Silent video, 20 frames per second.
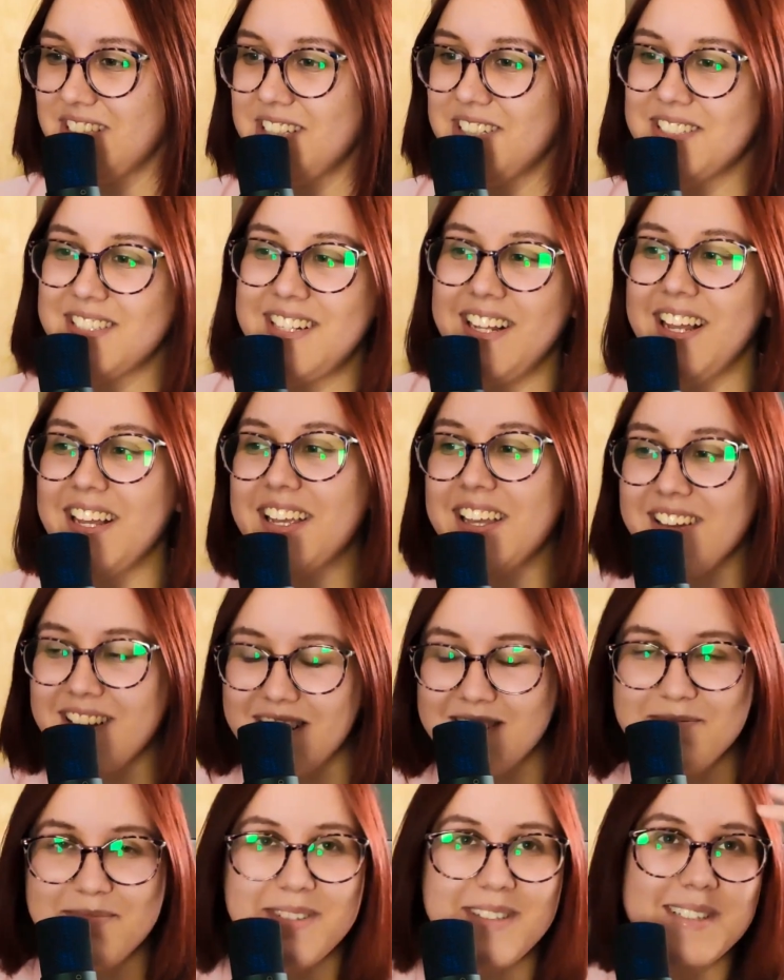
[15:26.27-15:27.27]
Seriously, I
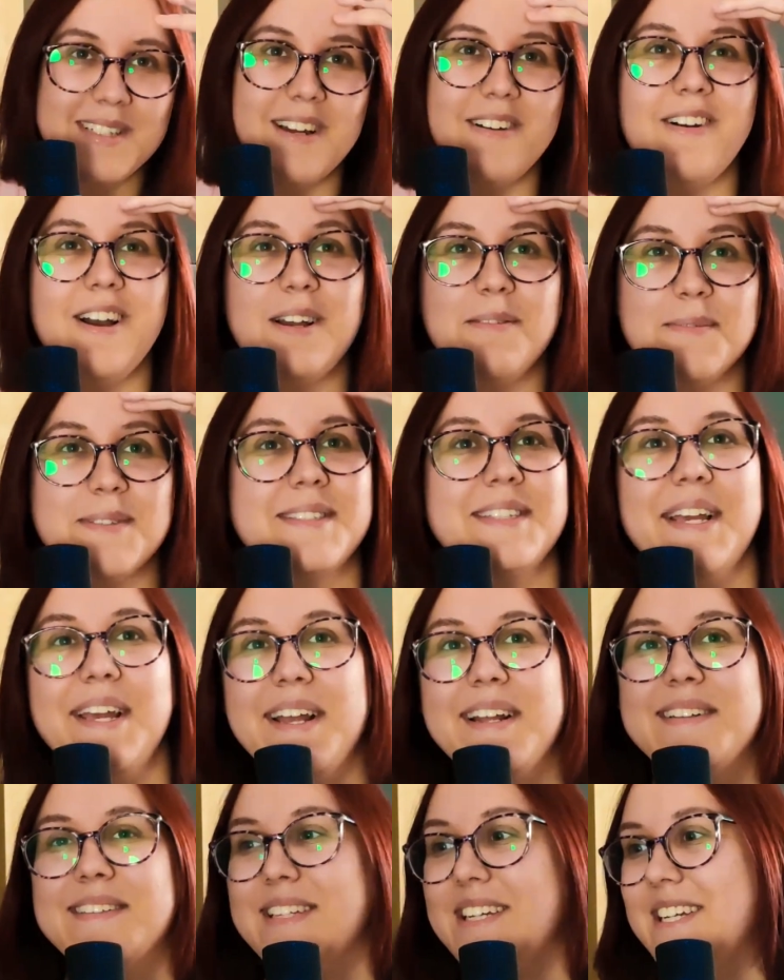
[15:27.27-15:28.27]
cannot believe I'm
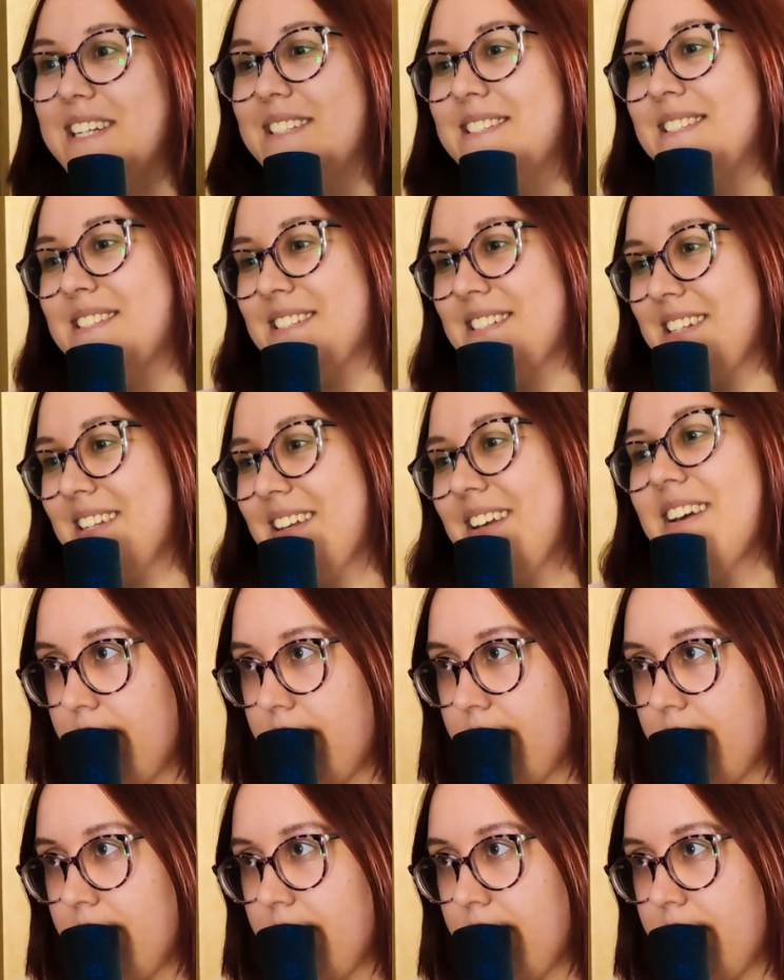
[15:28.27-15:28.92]
seeing this.